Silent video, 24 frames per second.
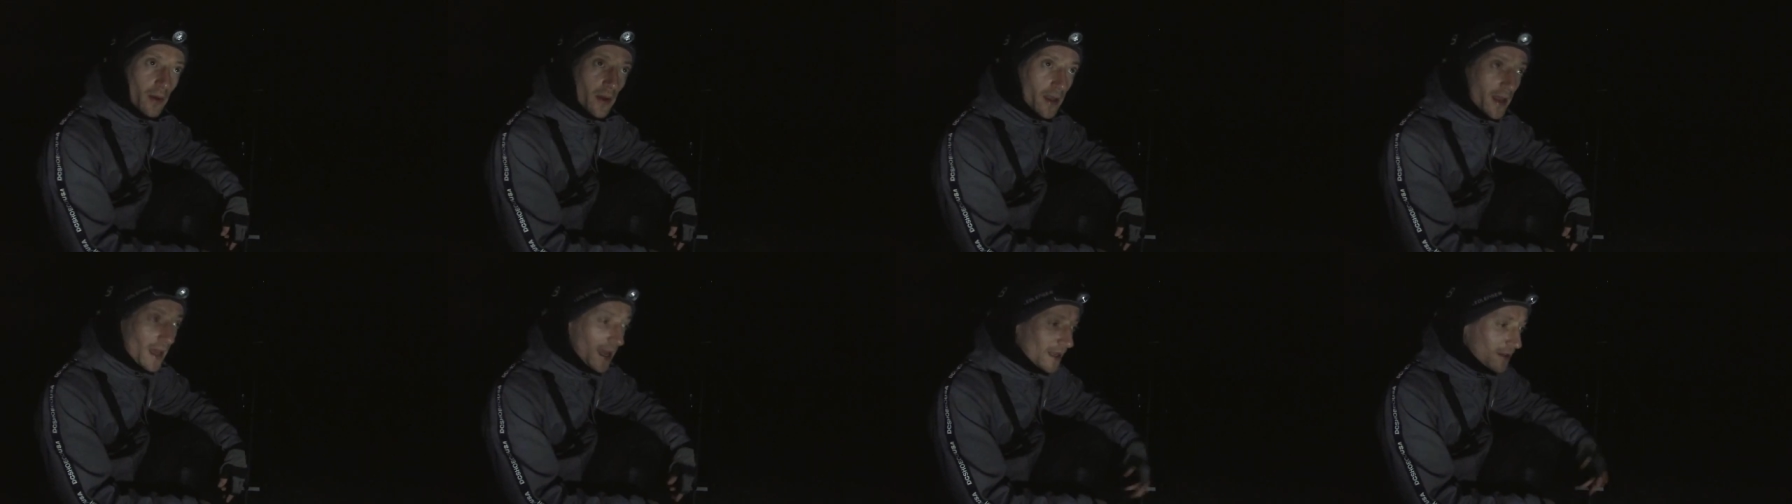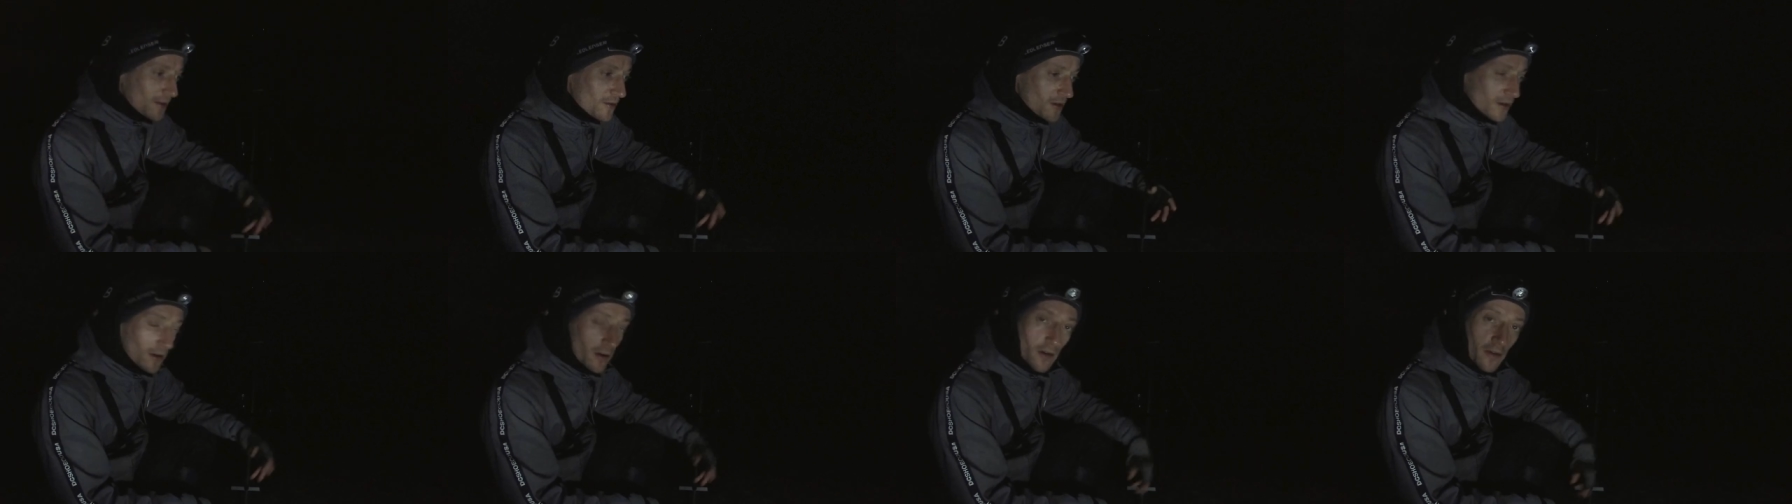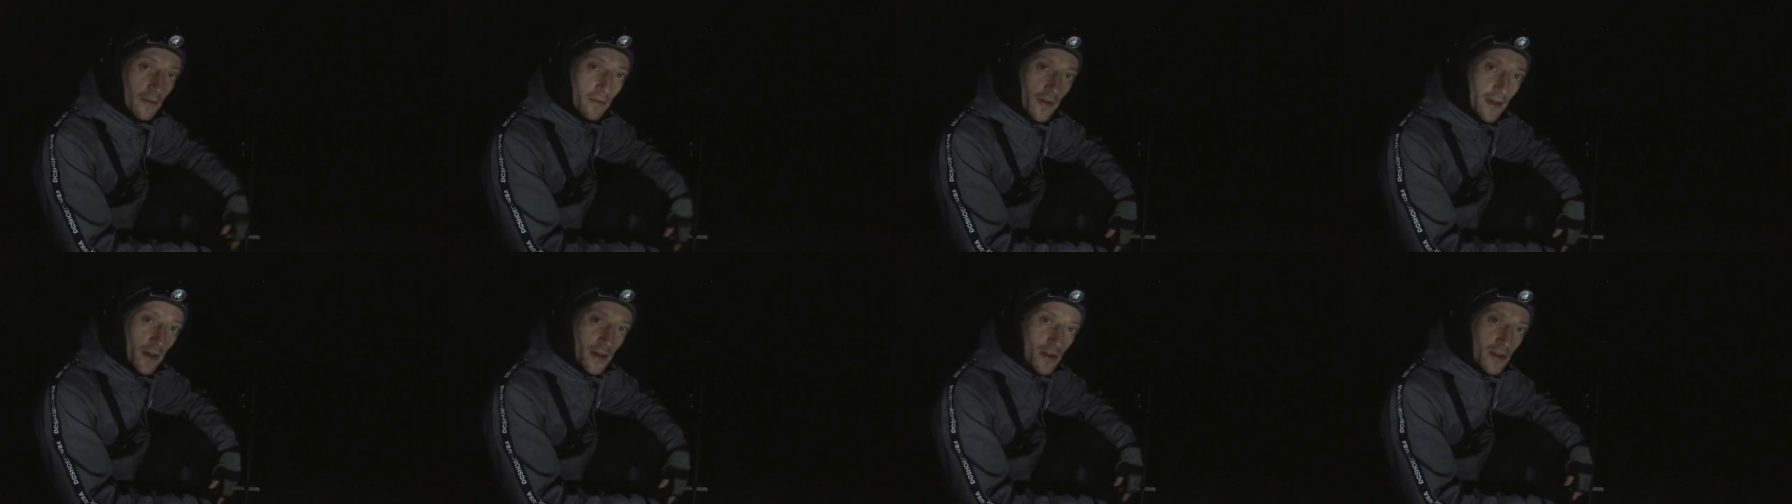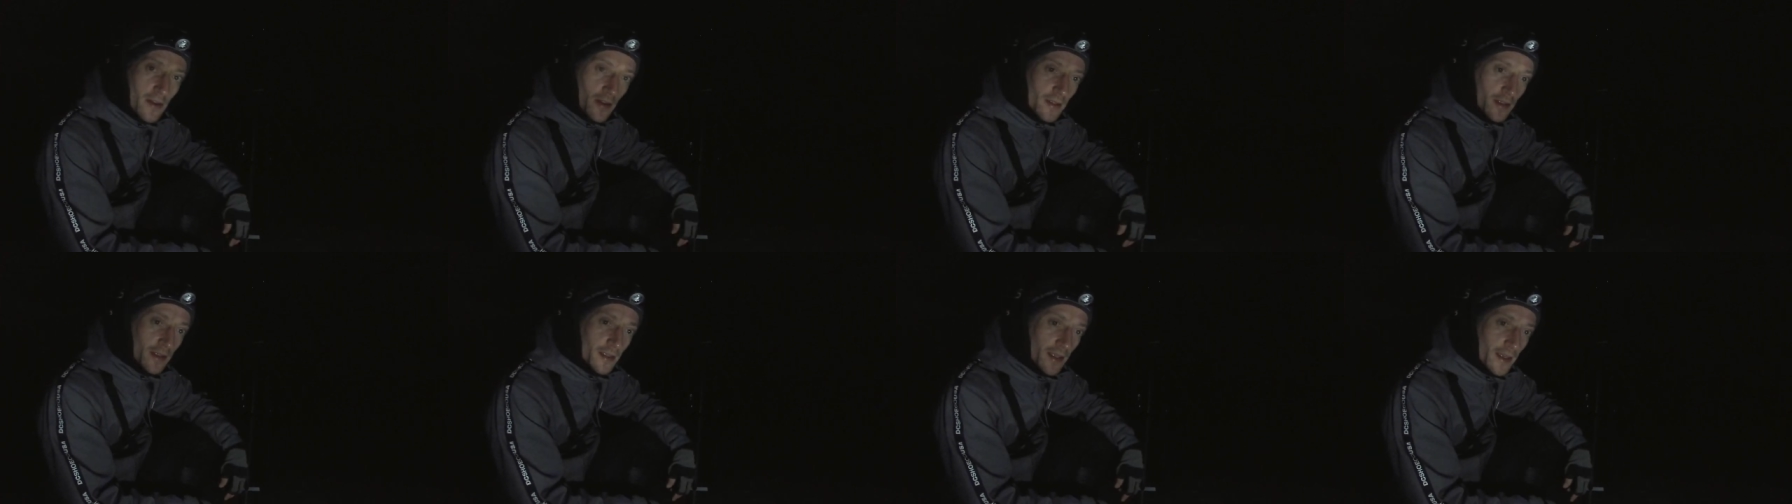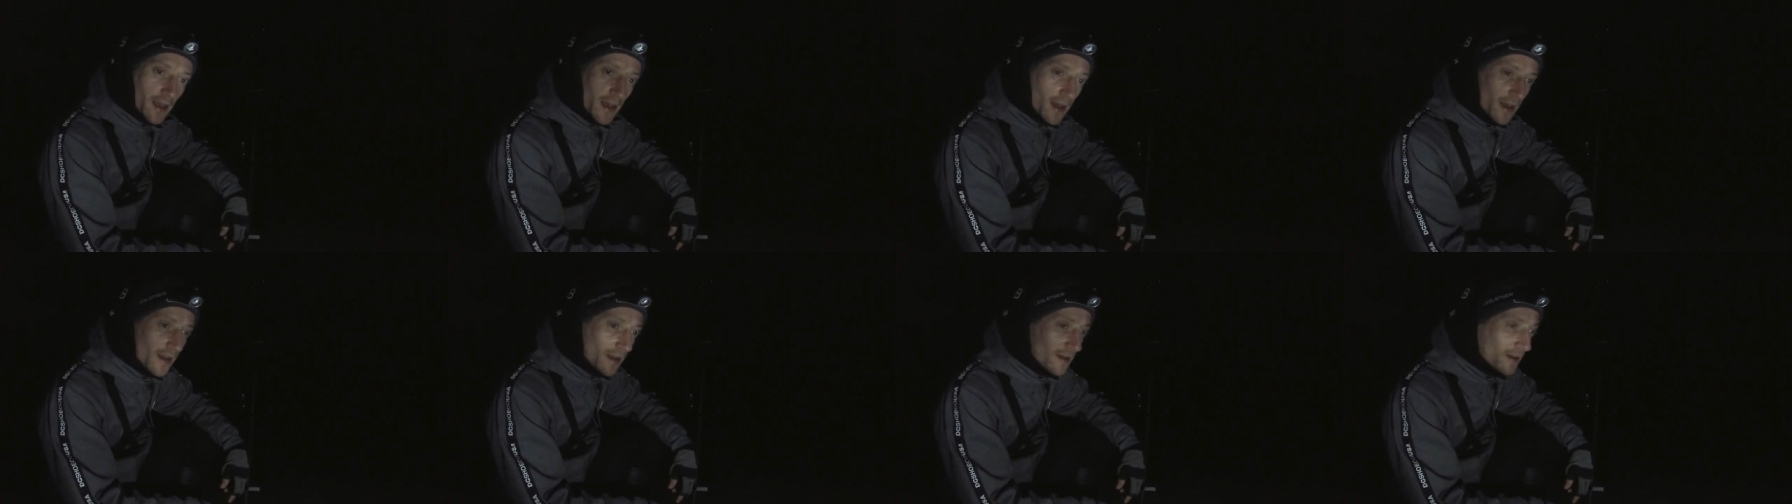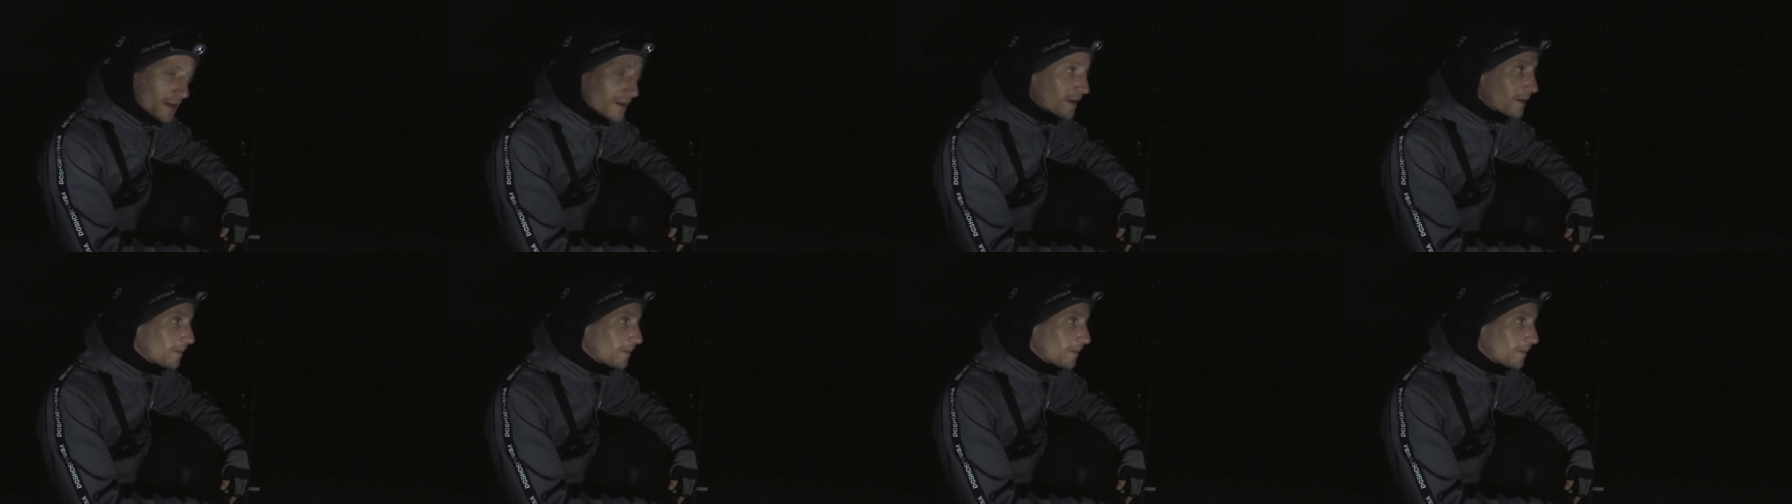we catch a lot of fish and can